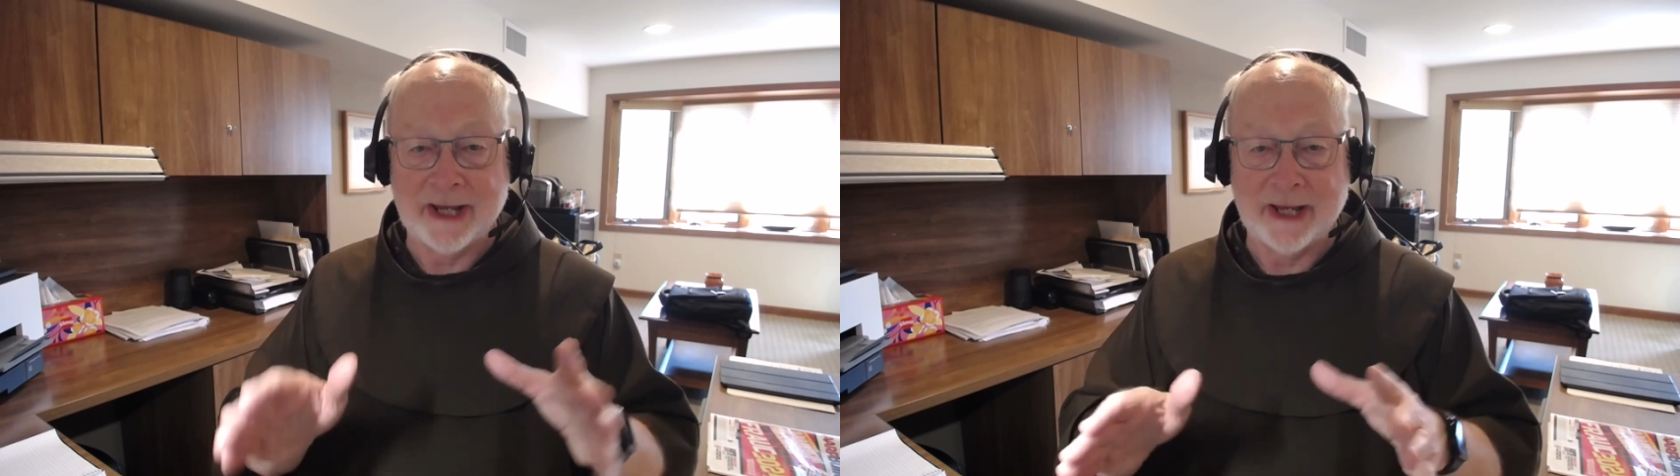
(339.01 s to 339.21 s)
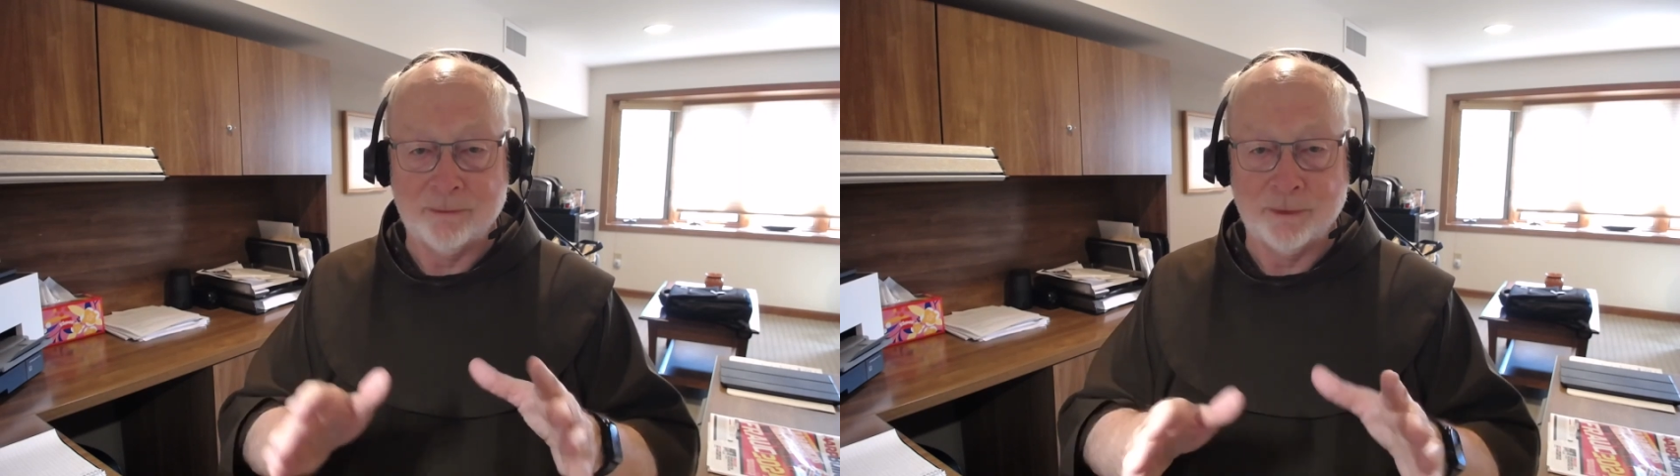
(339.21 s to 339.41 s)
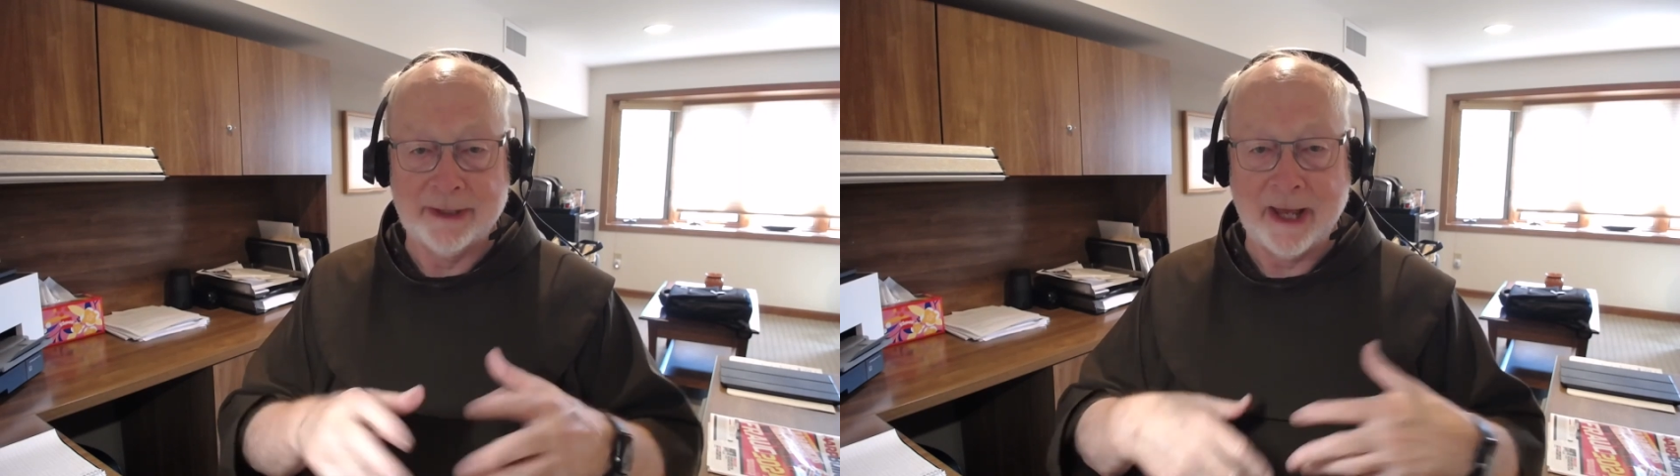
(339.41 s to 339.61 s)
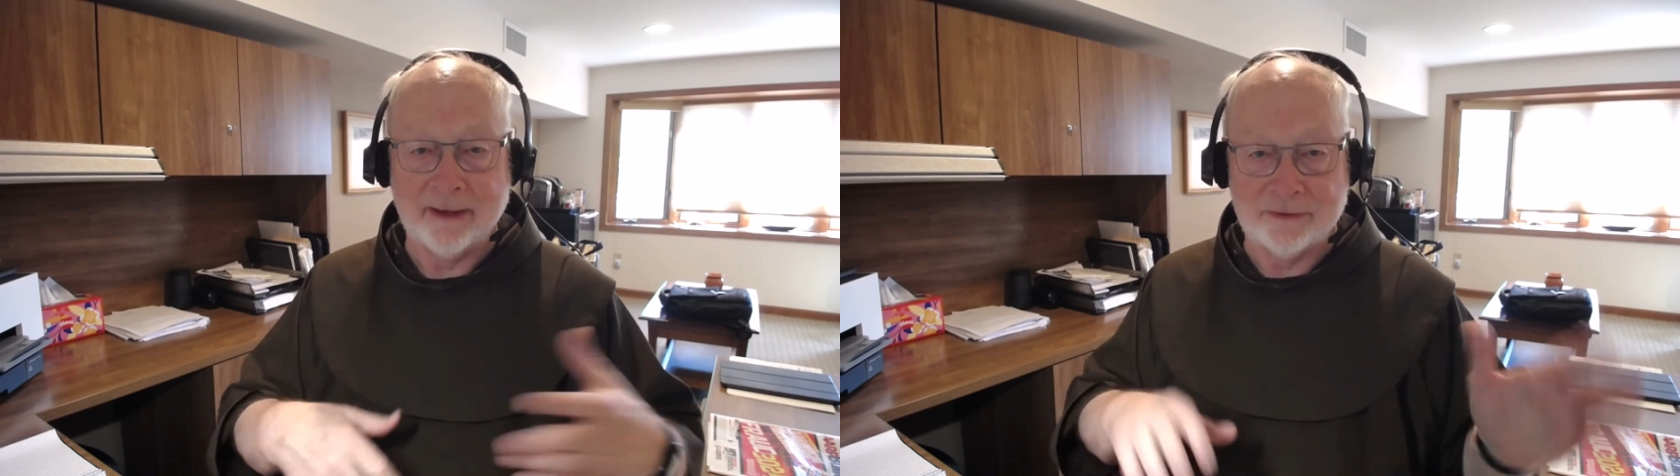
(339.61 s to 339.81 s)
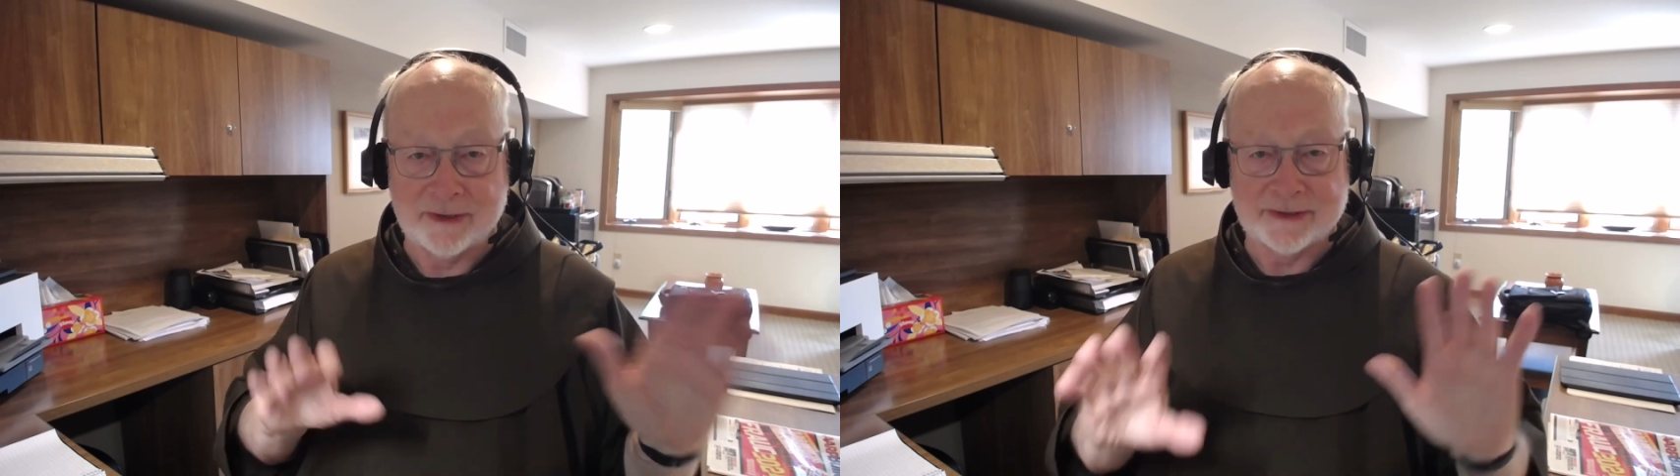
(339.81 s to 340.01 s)
hey, we
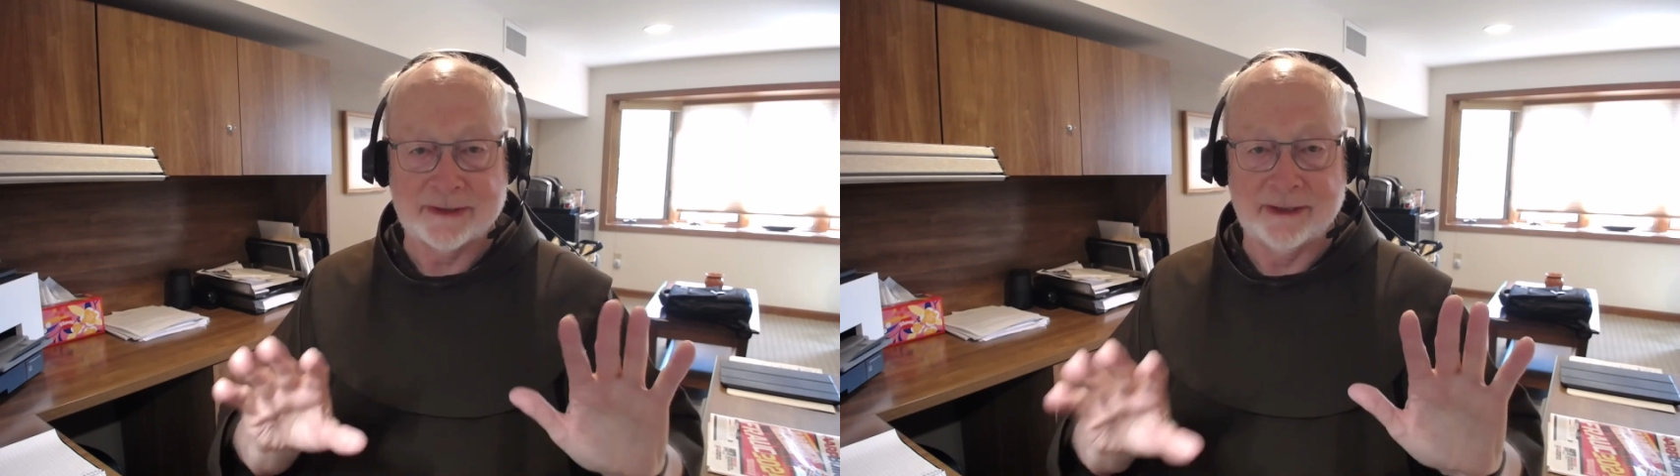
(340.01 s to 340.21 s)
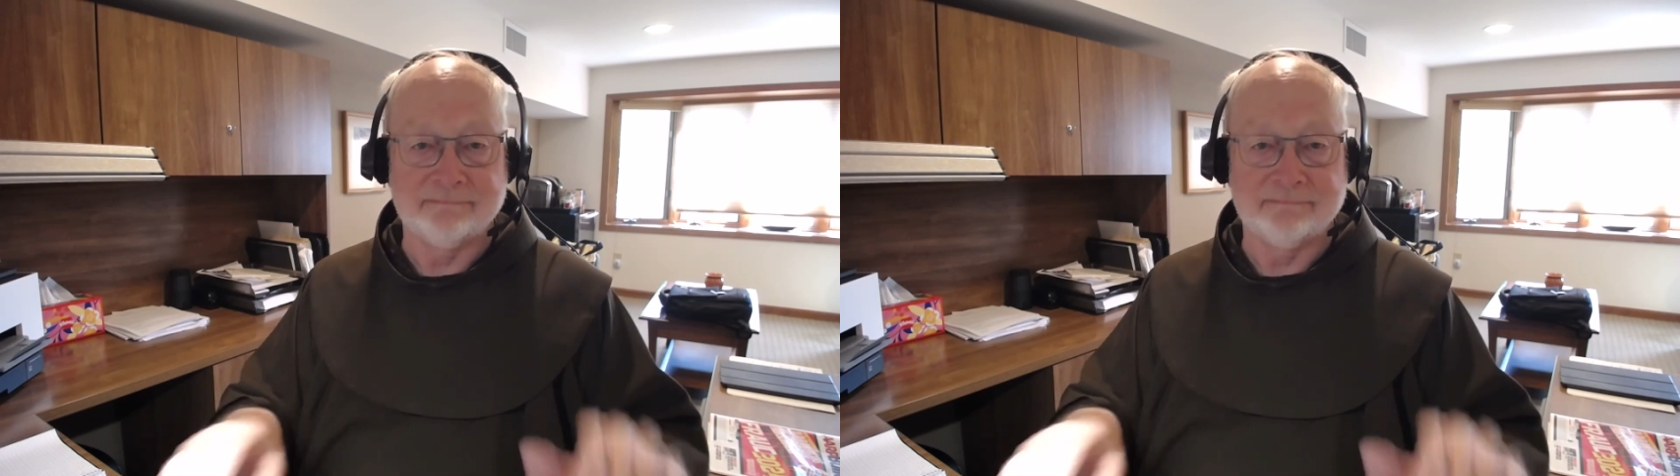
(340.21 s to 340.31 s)
have this